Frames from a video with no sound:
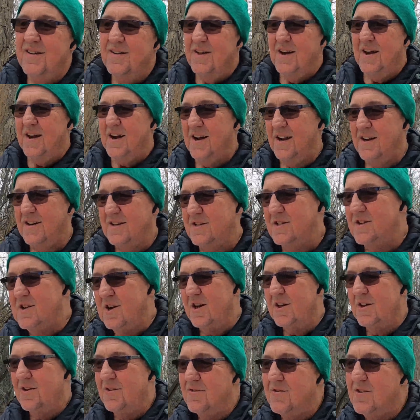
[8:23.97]
They got a
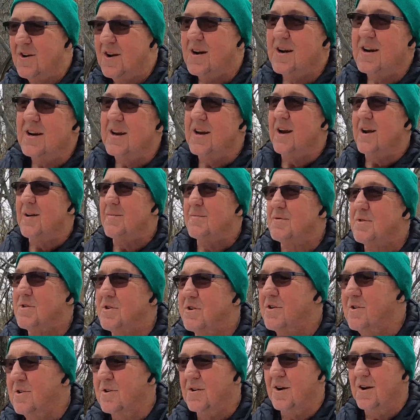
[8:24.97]
solid running game
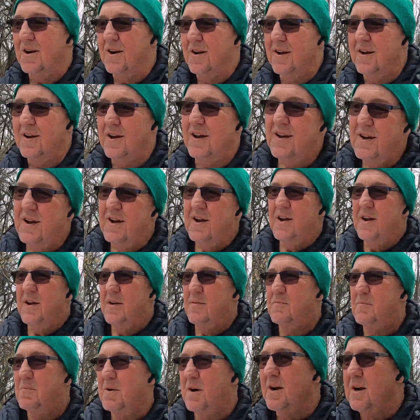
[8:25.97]
too,
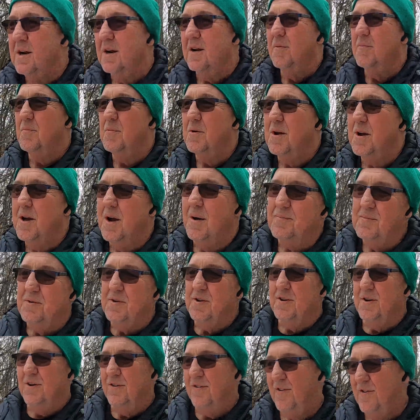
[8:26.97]
but it'll be up
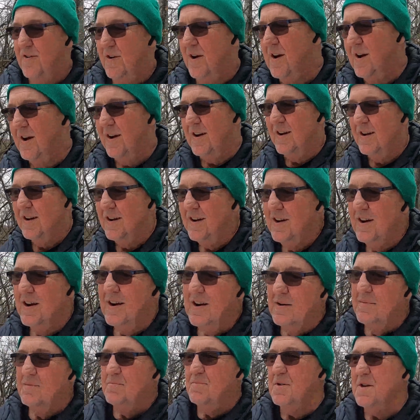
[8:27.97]
to if
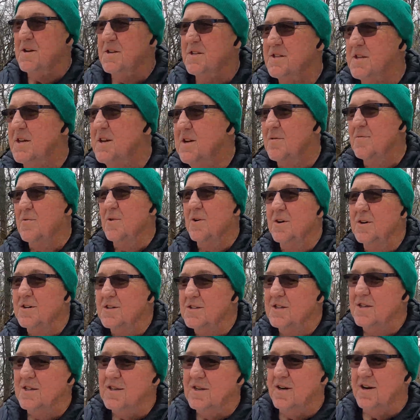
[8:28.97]
BC
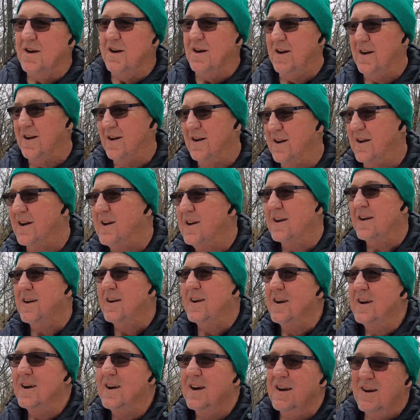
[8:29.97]
wants to
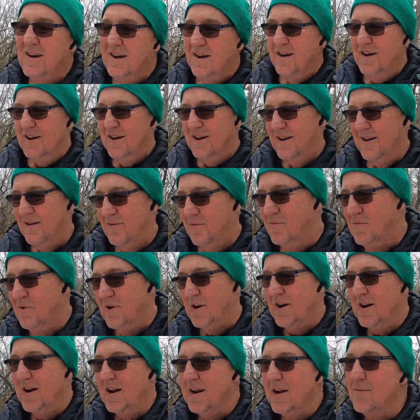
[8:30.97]

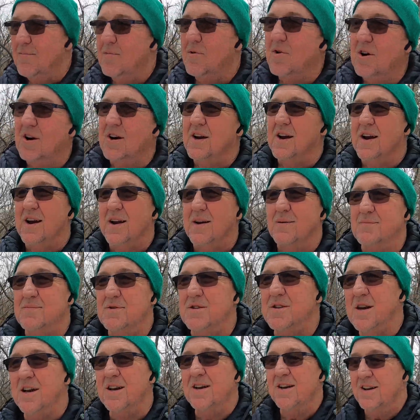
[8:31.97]
win any more
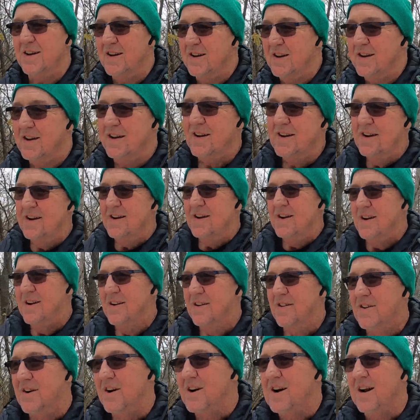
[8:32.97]
games.
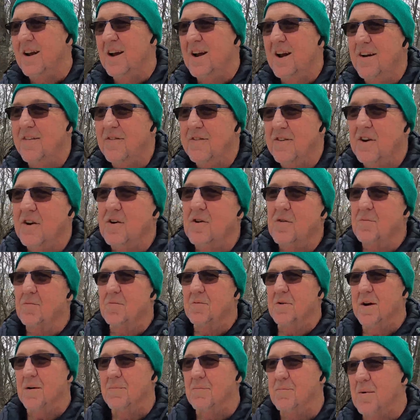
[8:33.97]
They're gonna have to go
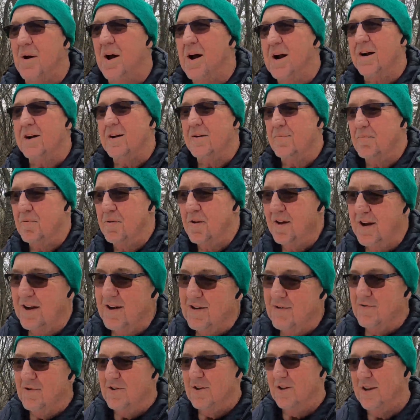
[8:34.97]
get back to
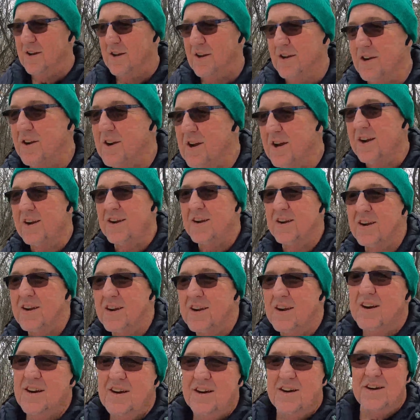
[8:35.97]
playing really good
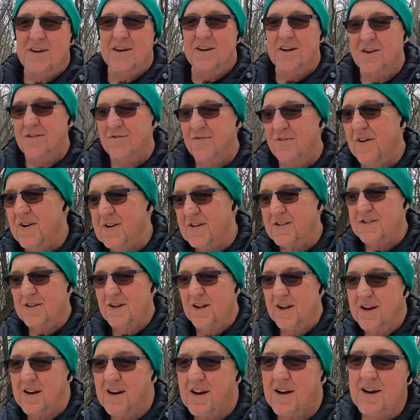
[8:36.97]
defense
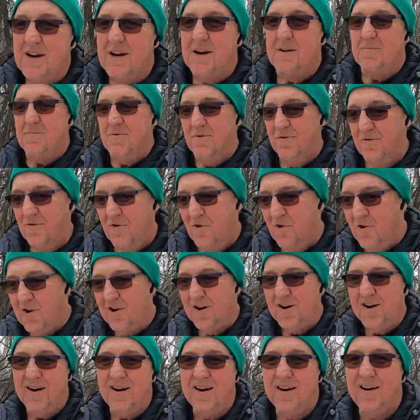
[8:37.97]
like they did
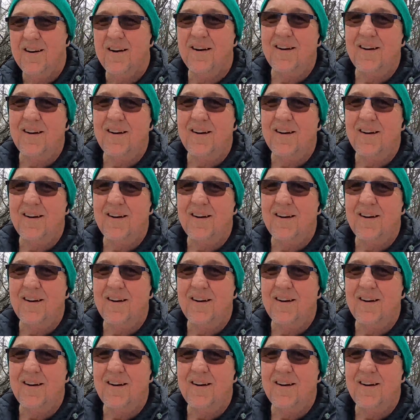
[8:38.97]
before.